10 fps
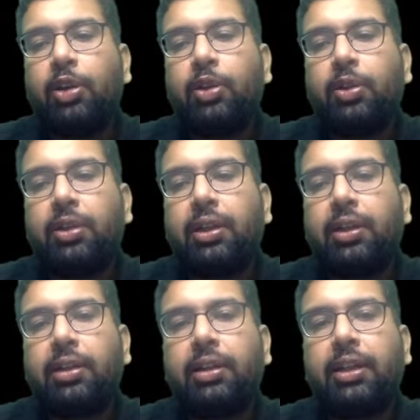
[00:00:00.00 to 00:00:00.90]
So
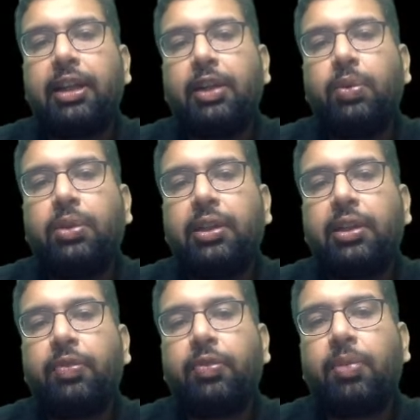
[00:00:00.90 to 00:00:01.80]
sir, they use this
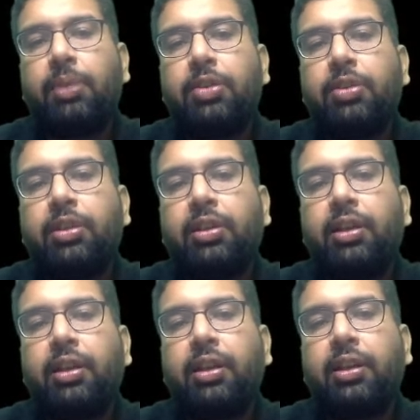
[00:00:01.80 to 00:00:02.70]
information.
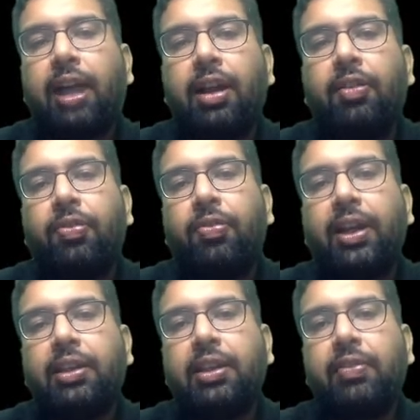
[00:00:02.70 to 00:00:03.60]
Sir, alpha
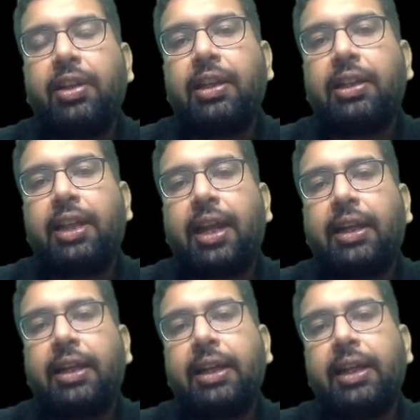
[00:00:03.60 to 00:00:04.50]
is given as
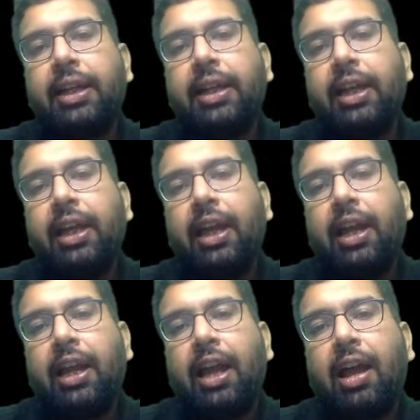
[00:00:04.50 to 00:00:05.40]
90 degree.
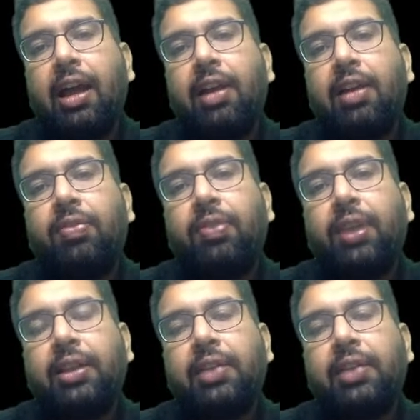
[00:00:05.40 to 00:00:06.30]
Alpha
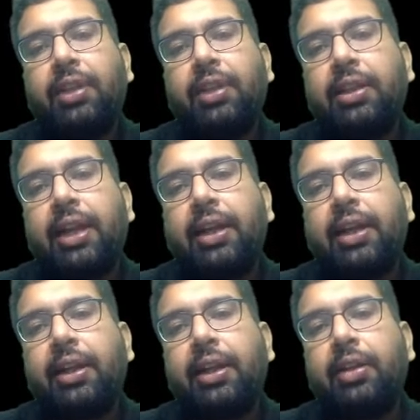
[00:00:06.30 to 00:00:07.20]
is given as 90
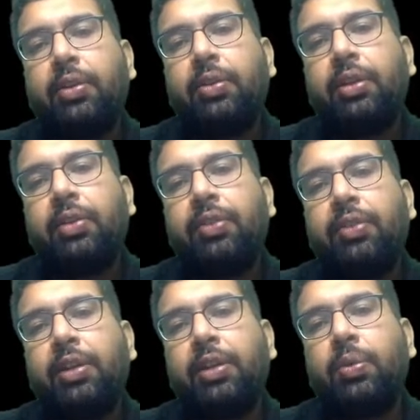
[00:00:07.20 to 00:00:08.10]
degrees. So sir, we
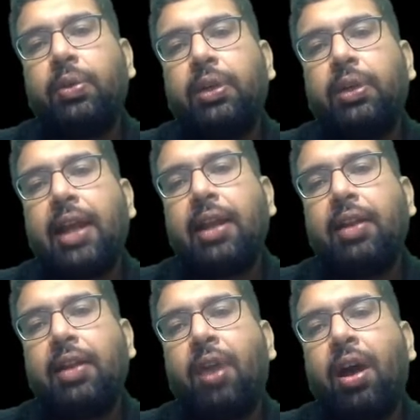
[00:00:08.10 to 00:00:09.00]
know tan
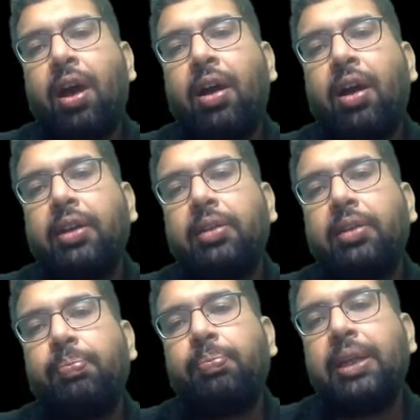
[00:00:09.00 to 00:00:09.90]
alpha is
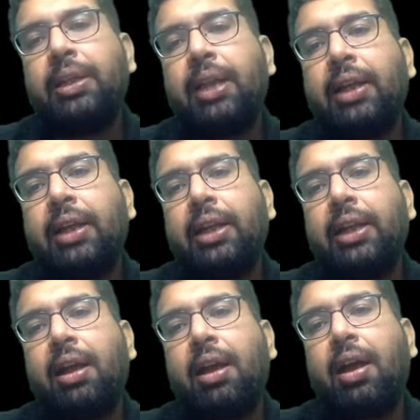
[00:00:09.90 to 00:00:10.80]
b sine
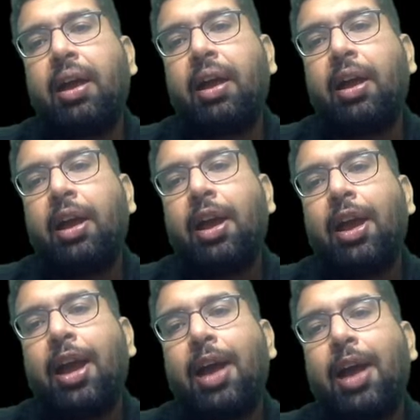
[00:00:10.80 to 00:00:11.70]
theta
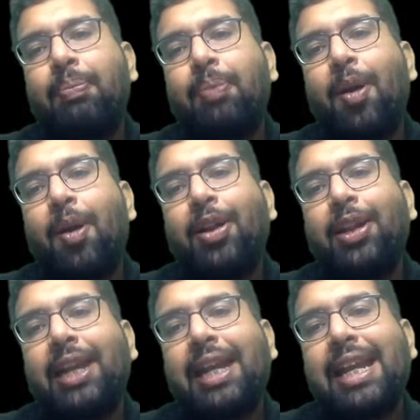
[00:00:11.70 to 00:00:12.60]

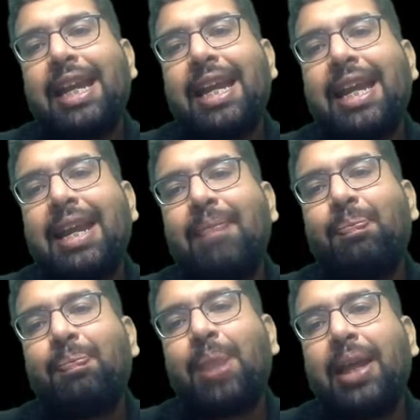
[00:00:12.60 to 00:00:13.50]
upon a
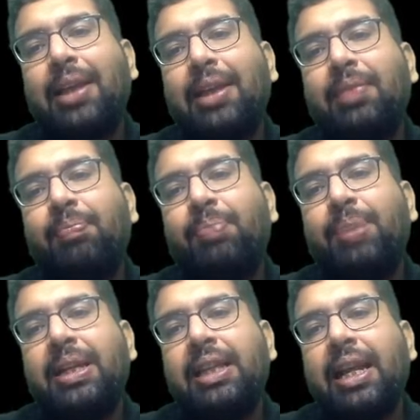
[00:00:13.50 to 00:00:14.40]
plus
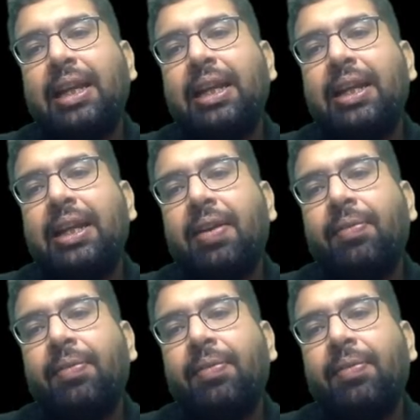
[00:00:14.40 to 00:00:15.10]
b sine theta.